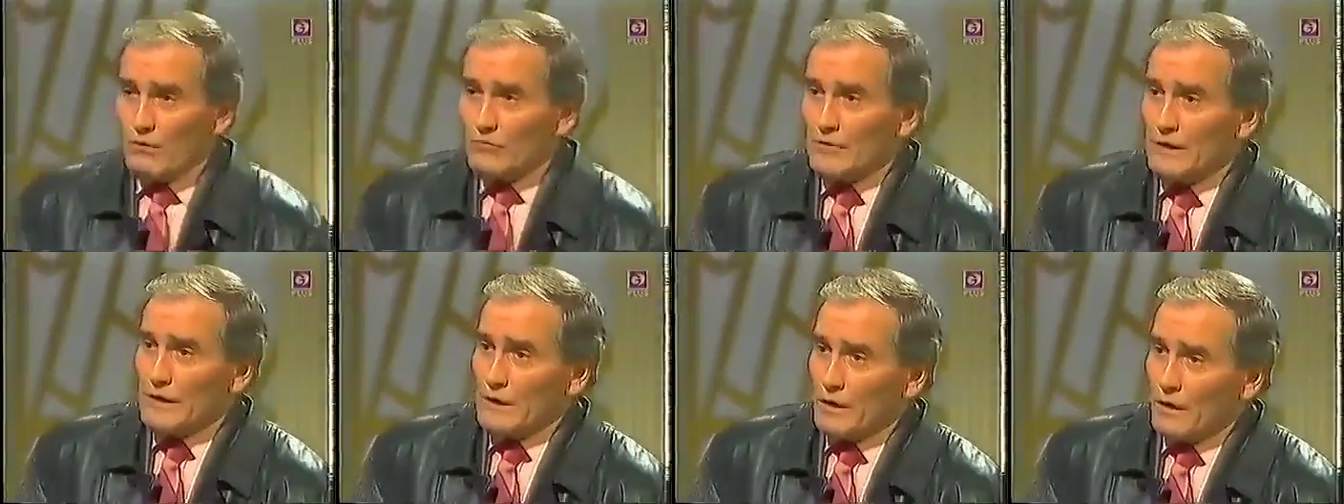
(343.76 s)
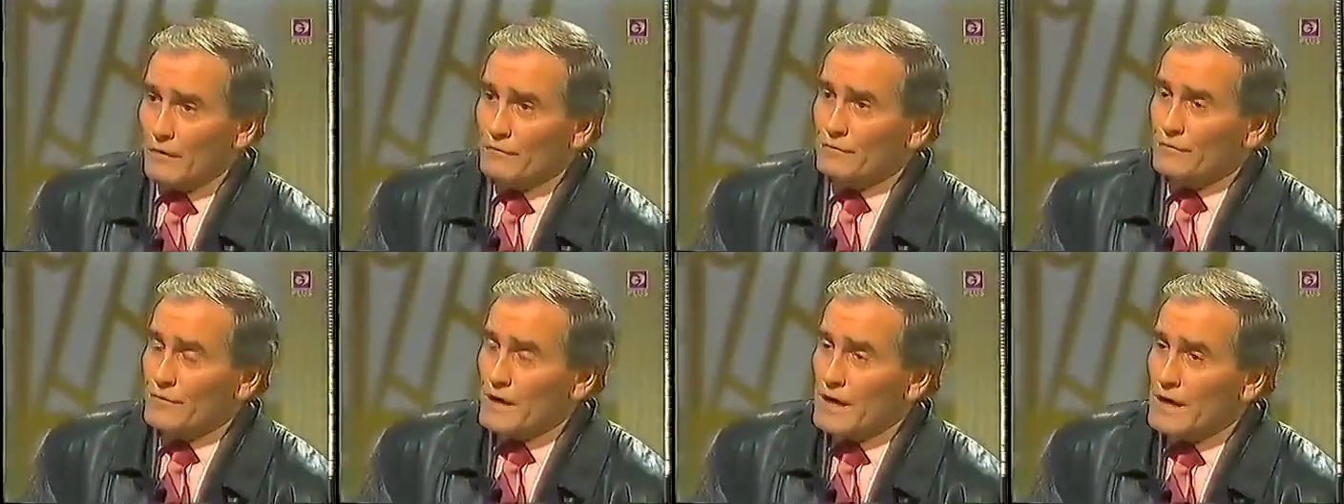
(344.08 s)
building,
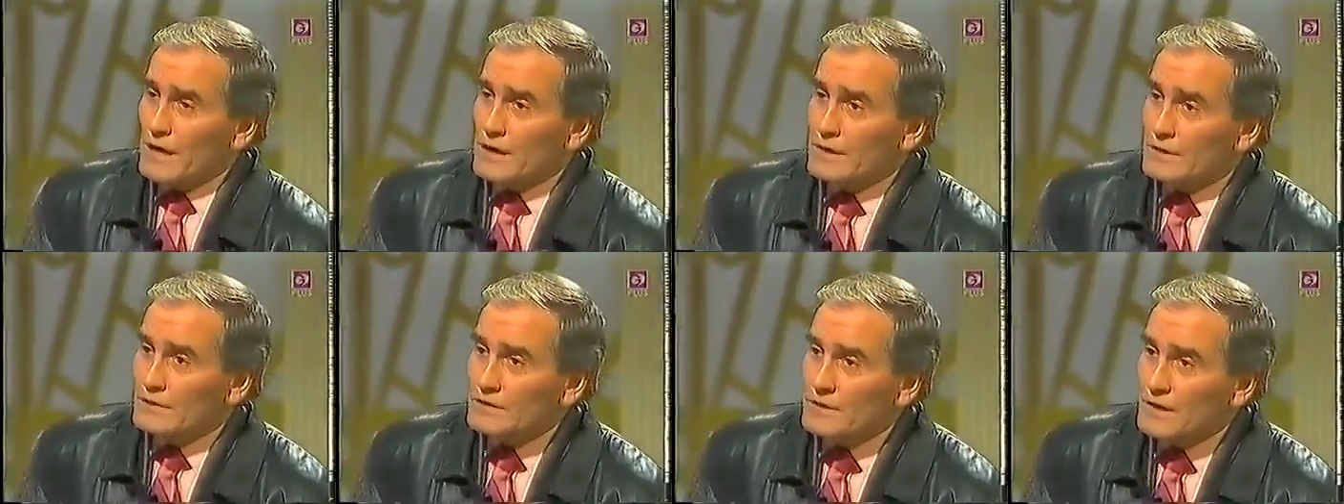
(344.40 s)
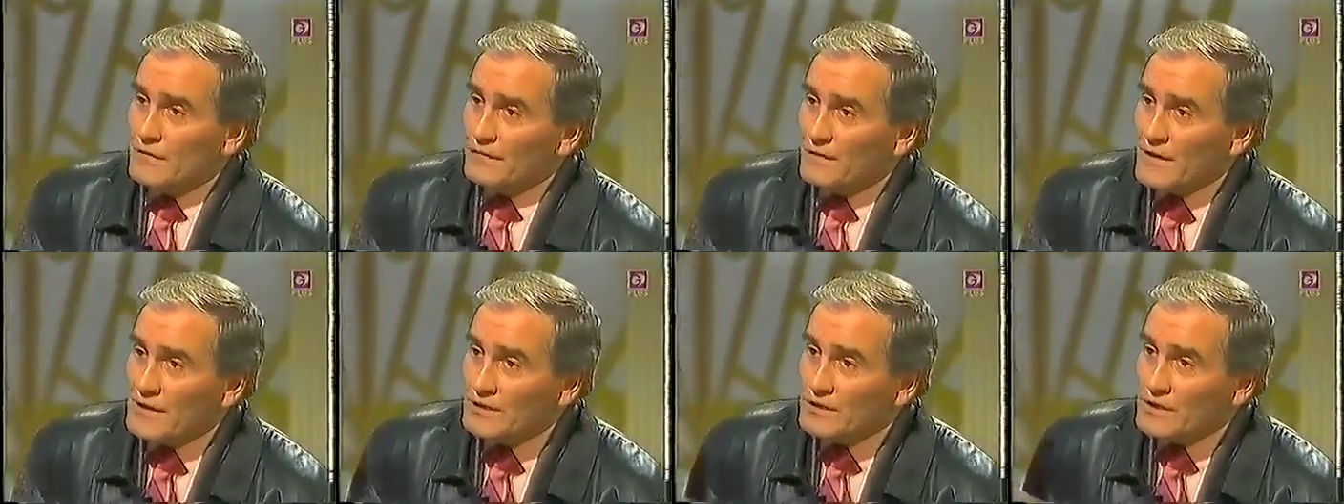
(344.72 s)
love? Uh,
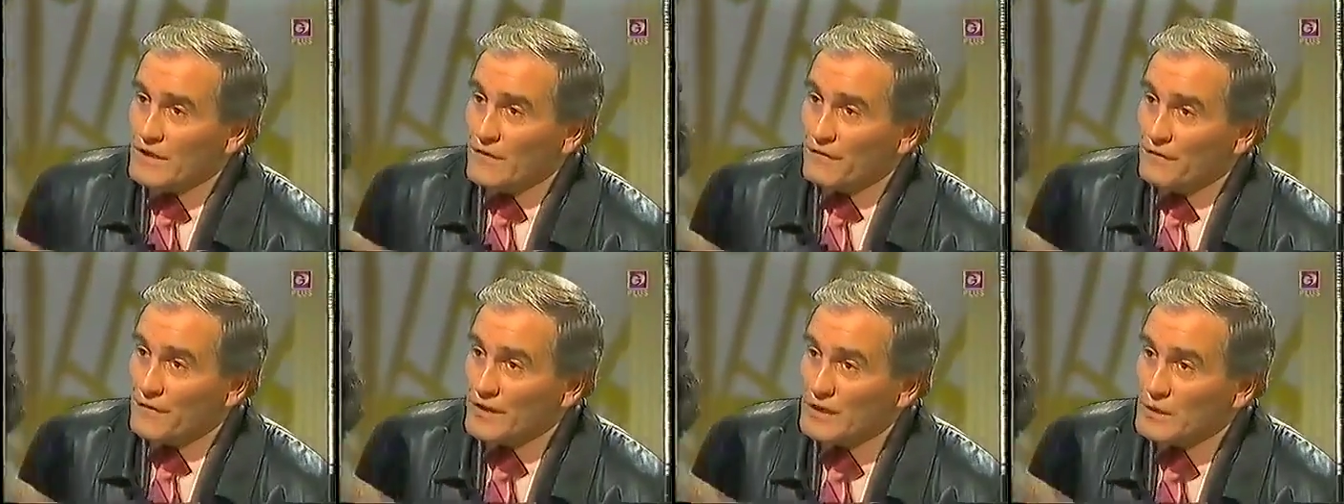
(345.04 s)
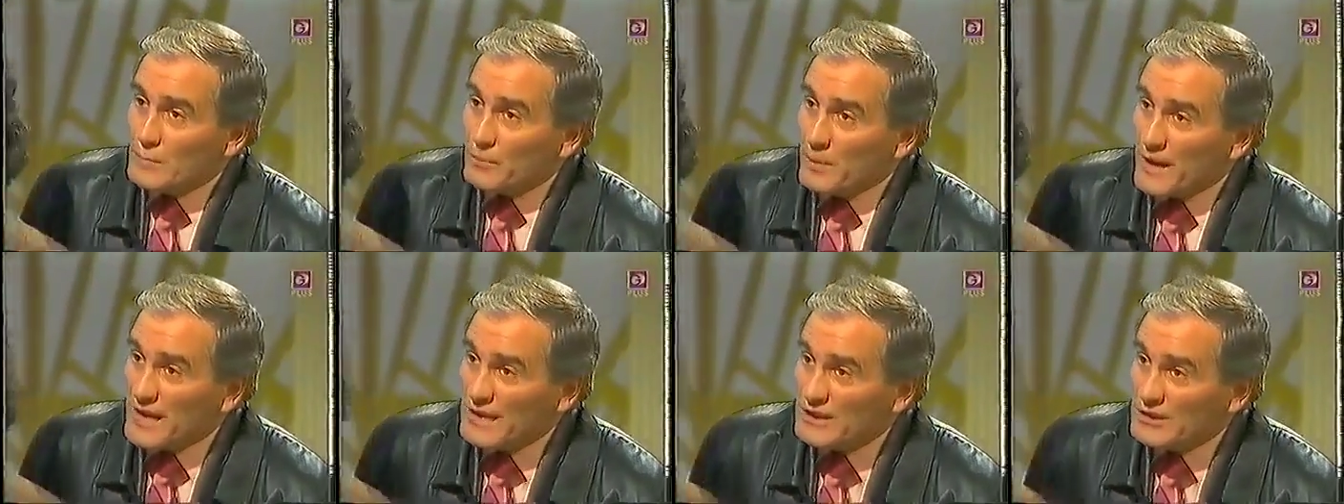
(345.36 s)
you fancy a
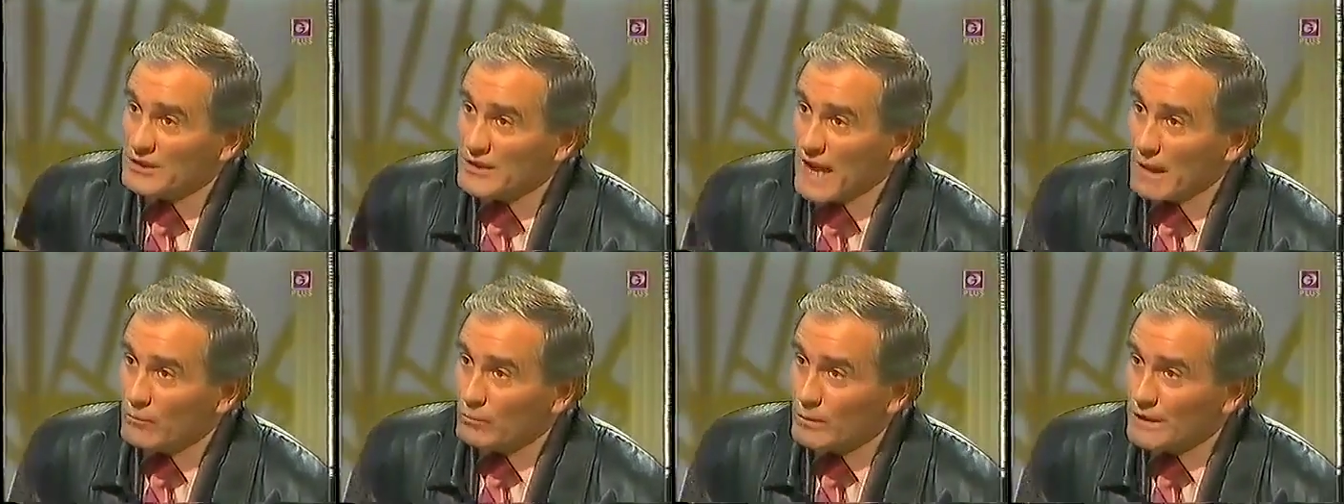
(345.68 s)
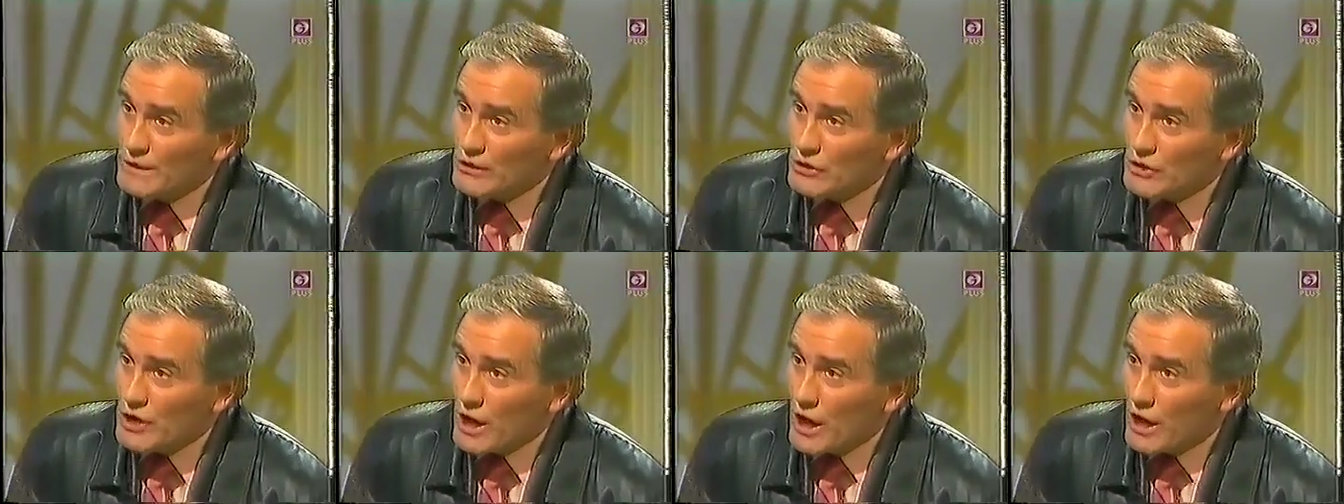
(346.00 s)
fish paste
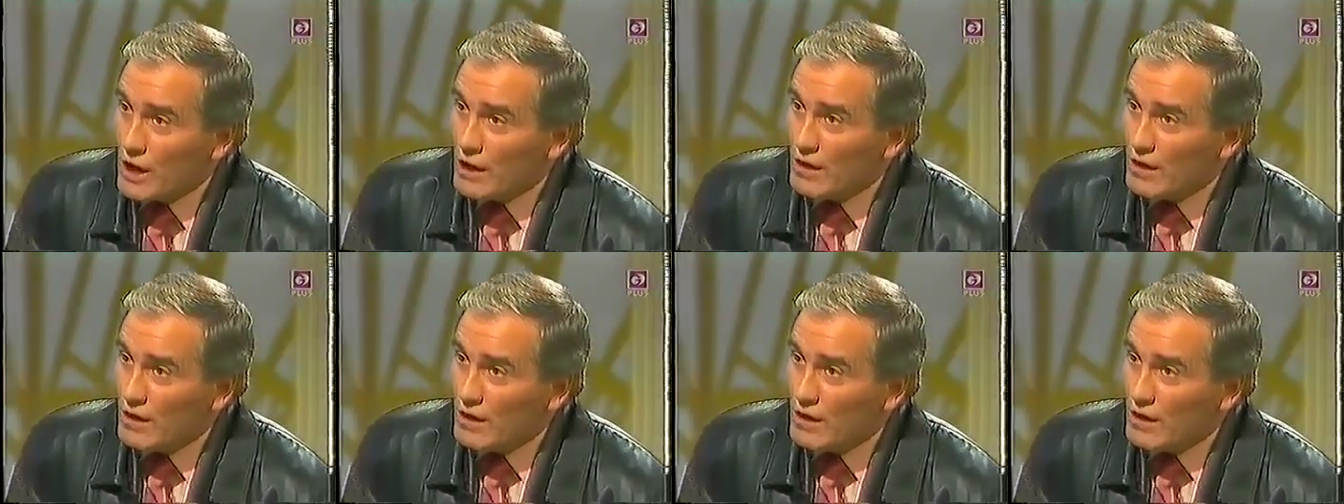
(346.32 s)
sandwich?